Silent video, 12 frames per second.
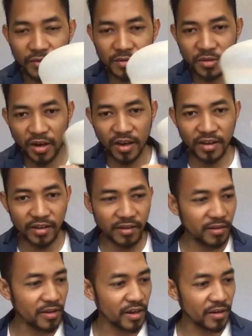try,
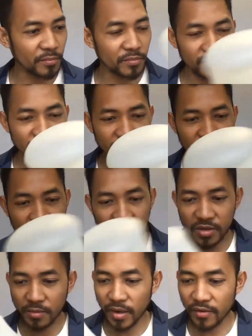you gotta
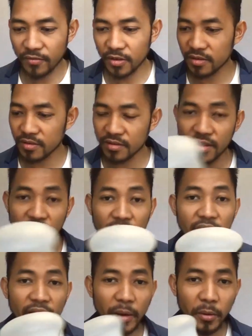use some effort.
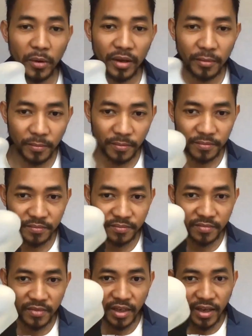Anyway,
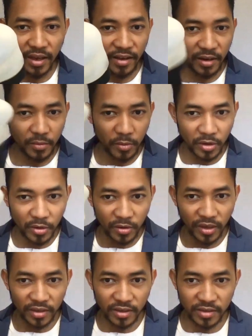and then it would go
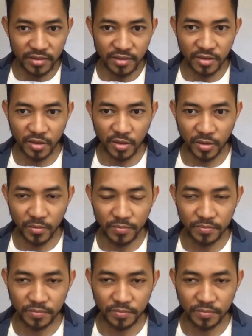like this. So